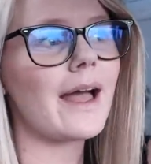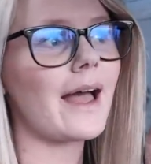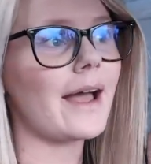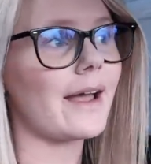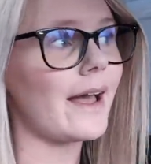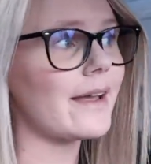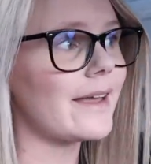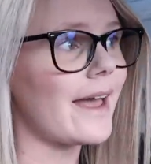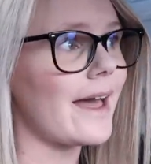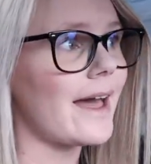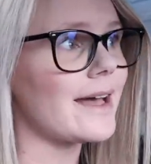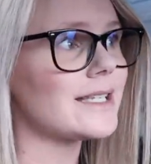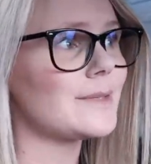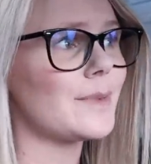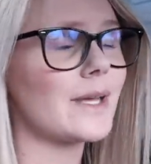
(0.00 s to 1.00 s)
I got
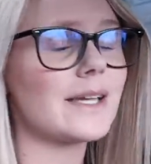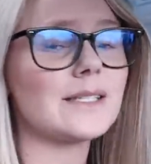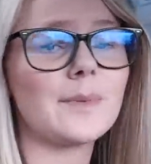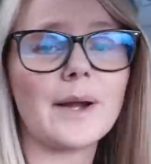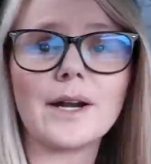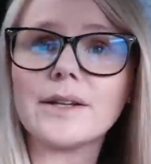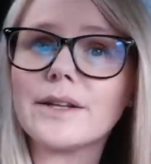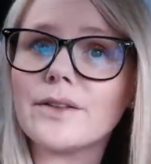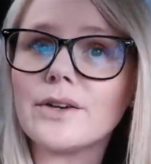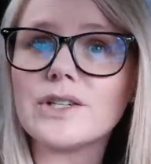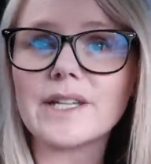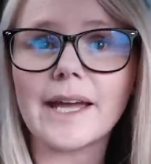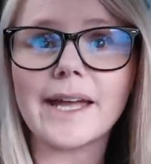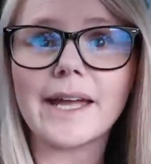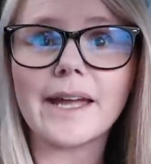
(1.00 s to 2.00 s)
gas because apparently they're
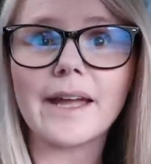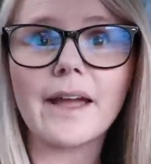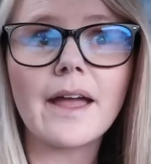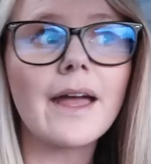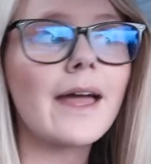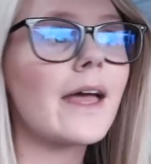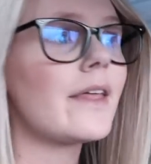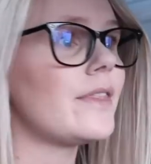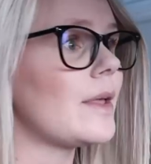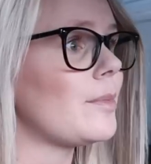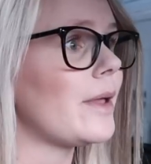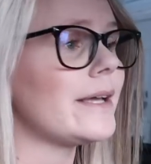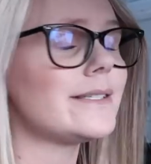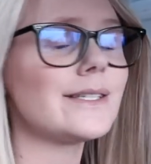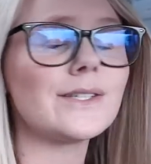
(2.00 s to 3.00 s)
saying that
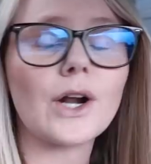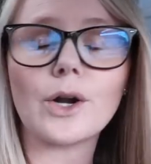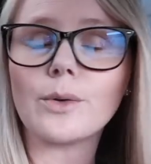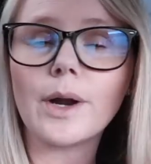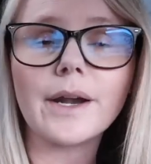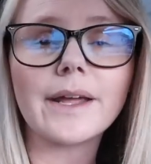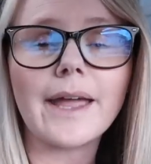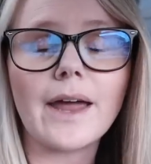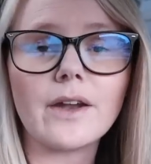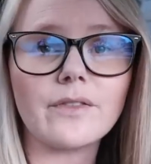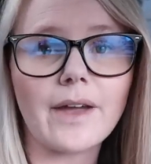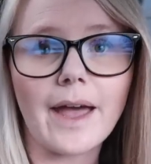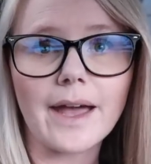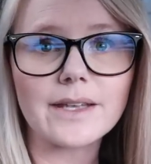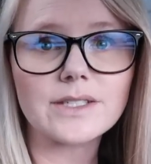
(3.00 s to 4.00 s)
places are running out of
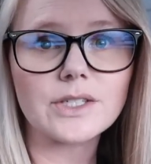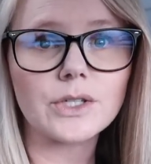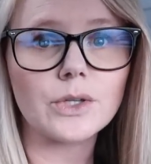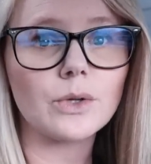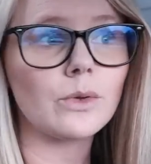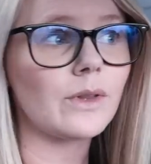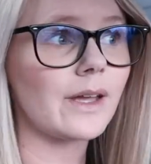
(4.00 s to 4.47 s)
gas too.